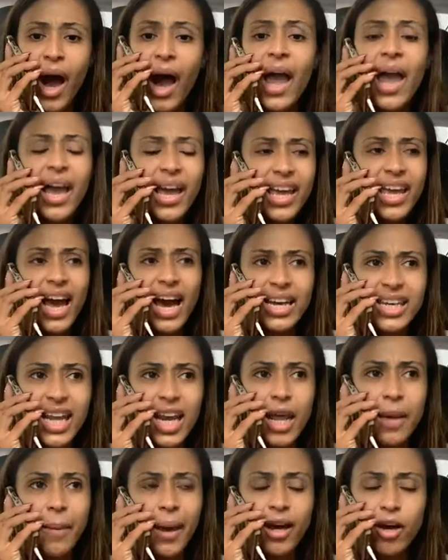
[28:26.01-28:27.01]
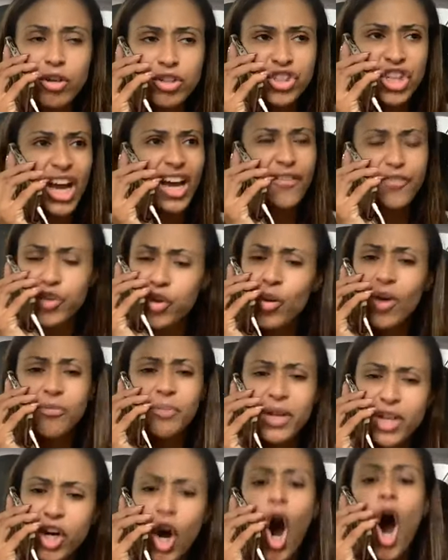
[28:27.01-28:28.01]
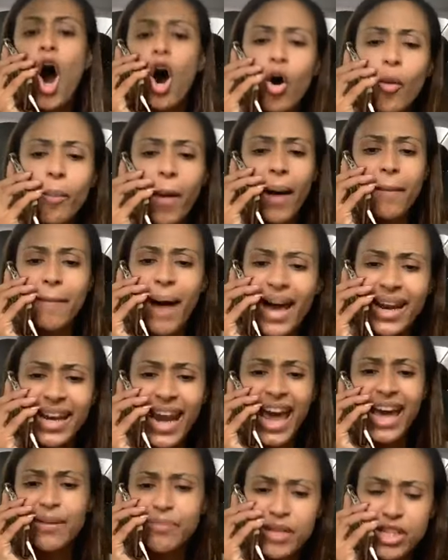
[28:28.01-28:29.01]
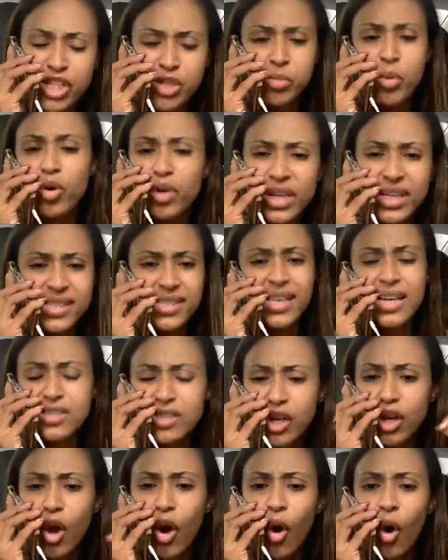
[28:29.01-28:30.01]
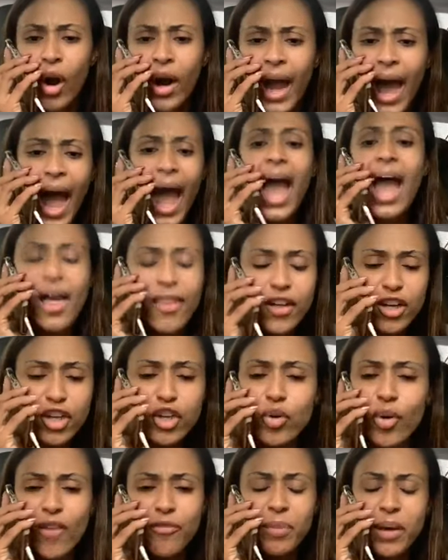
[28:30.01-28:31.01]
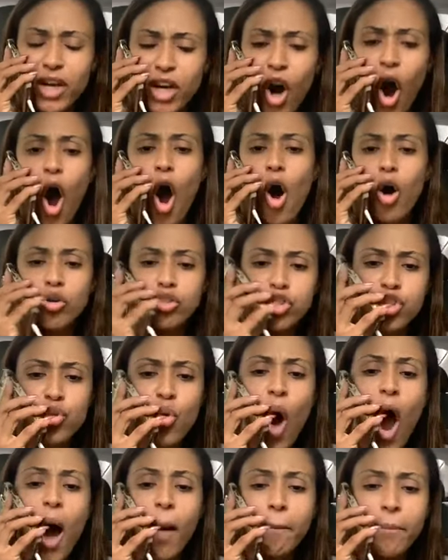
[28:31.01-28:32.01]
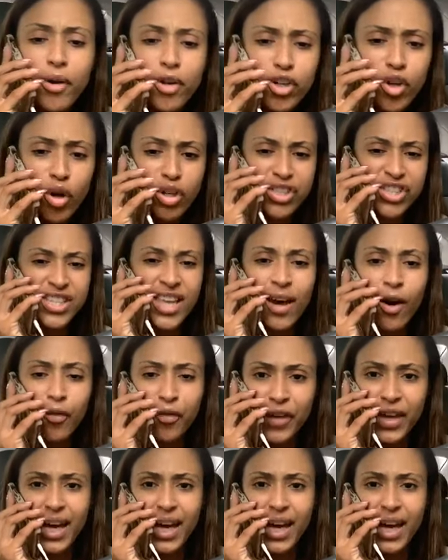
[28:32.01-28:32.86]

If you have been called by my name this morning, says the Lord, then you have been called to humble yourself.